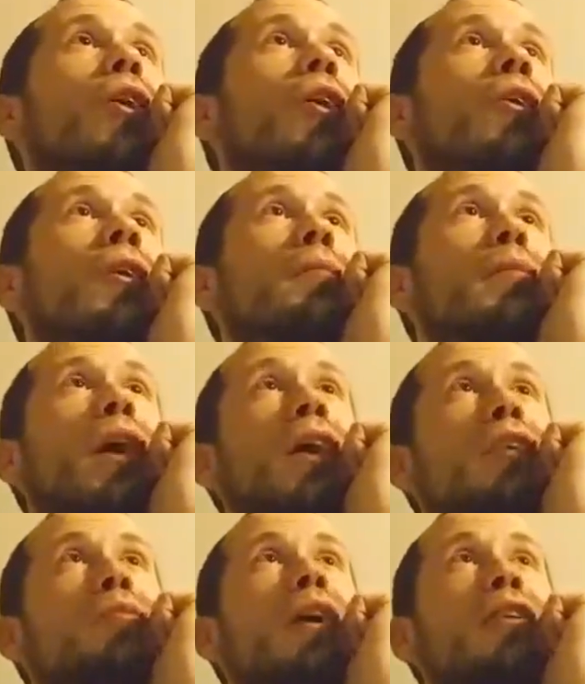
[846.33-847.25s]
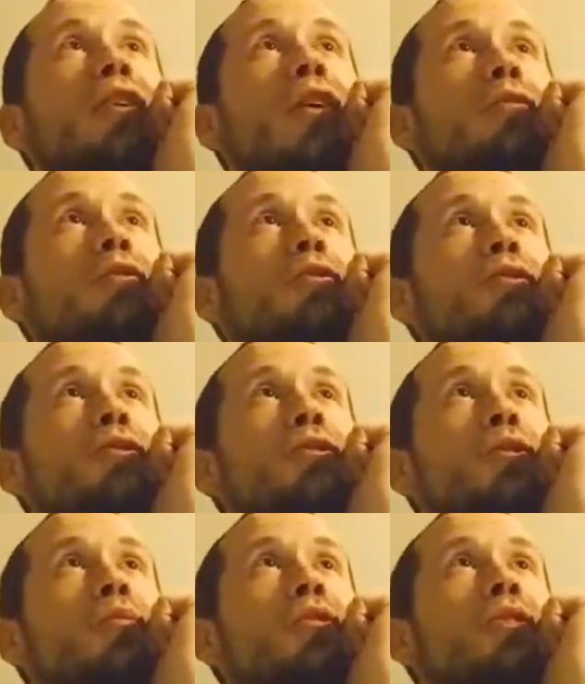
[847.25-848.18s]
are not bound by an officer's
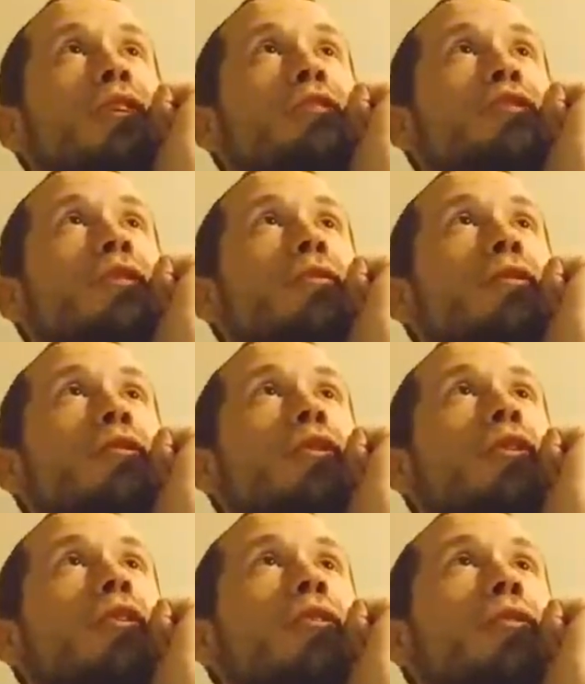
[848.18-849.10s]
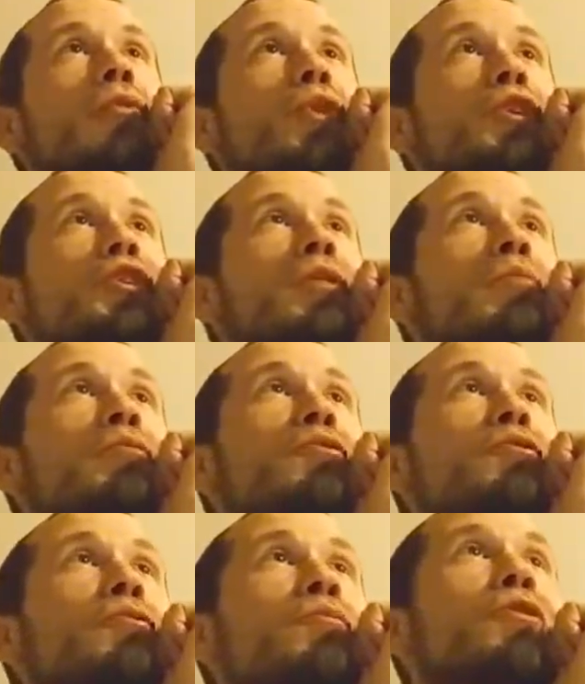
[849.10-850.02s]
interpretation of the law under which he
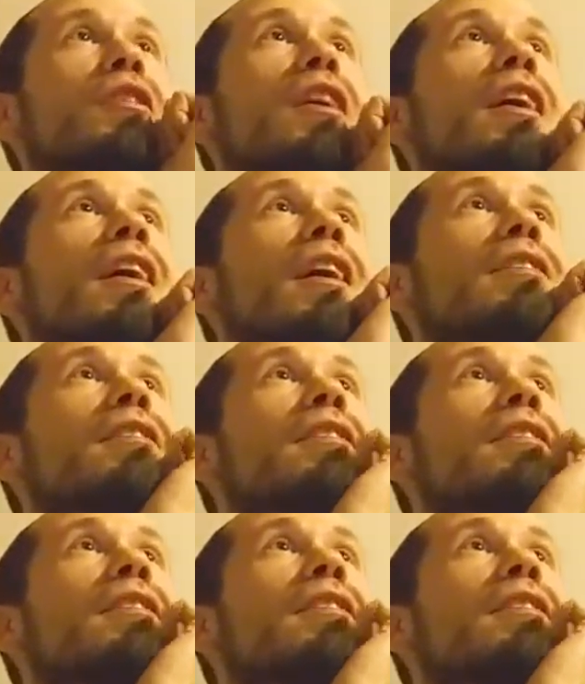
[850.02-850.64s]
presumes to act.